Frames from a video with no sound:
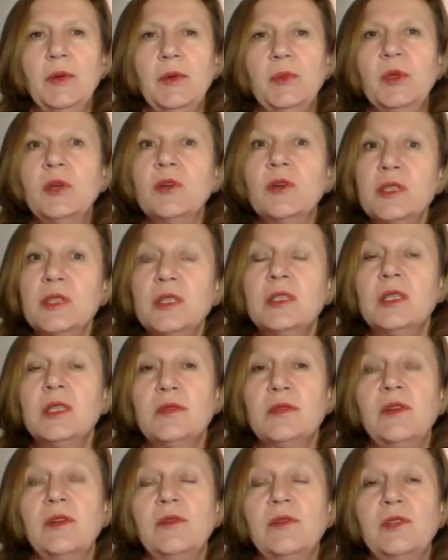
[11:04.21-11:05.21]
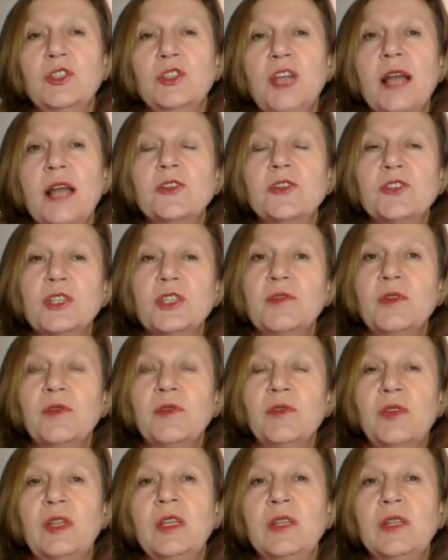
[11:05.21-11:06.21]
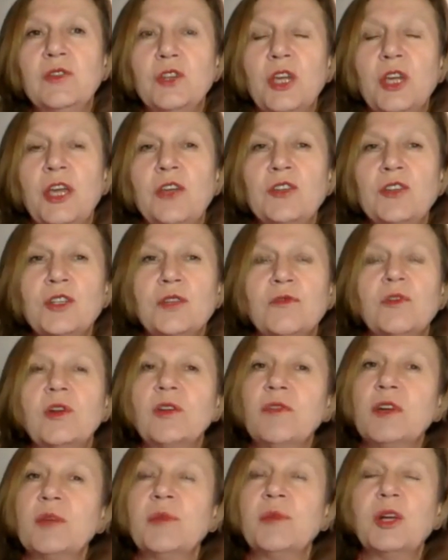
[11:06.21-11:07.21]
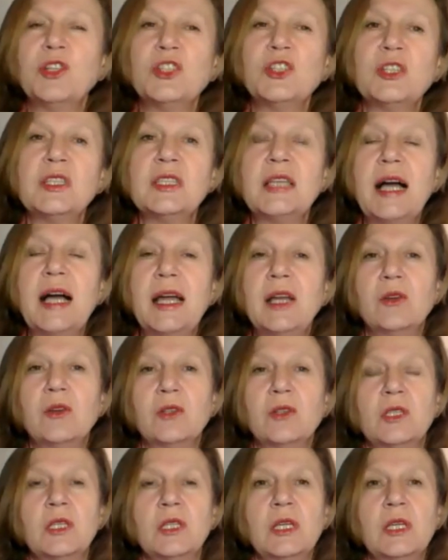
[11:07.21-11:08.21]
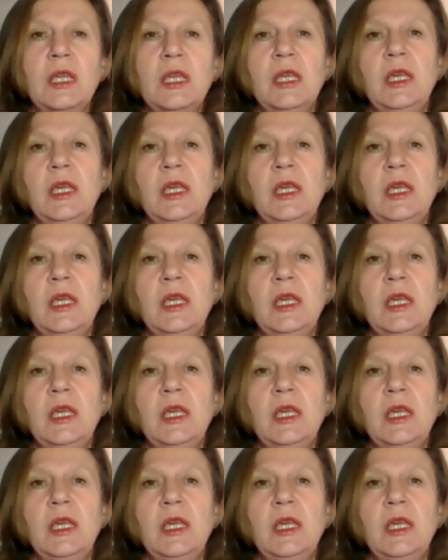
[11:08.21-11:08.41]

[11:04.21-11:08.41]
Because this is one of the challenges. We in education work very much in silos.